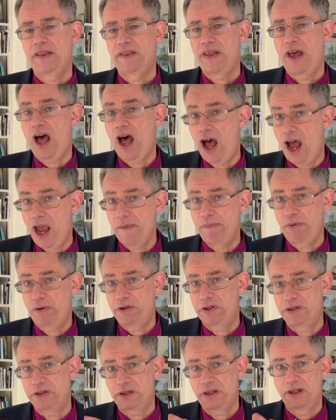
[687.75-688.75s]
The high
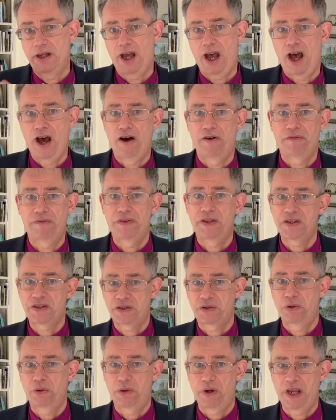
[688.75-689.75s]
point of the
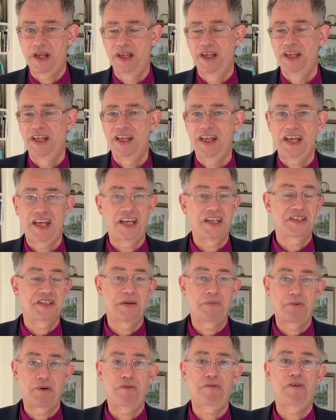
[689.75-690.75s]
story is
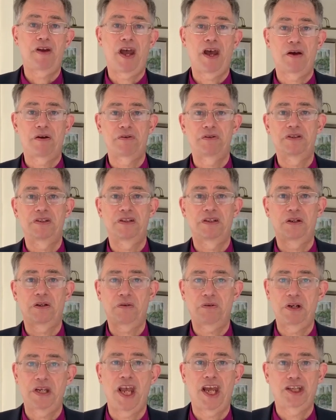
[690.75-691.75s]
the profound
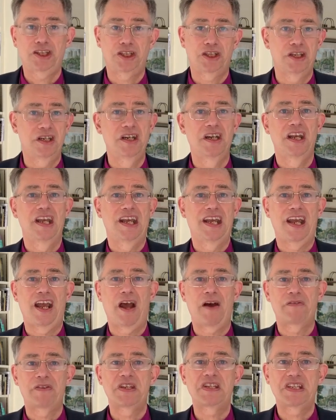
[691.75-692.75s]
creation
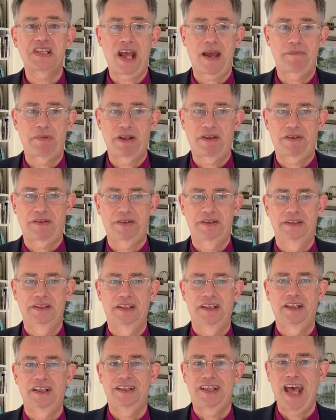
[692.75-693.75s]
of the Sabbath,
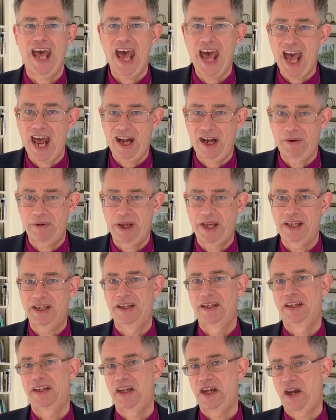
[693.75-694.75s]
the hallowing
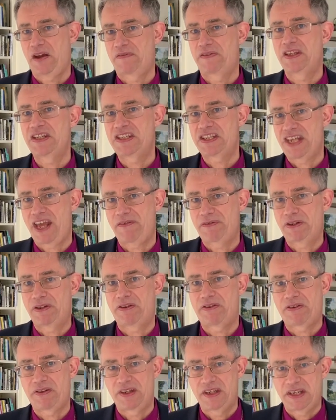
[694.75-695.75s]
of the
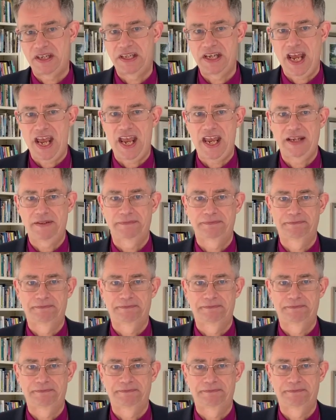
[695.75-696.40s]
seventh day.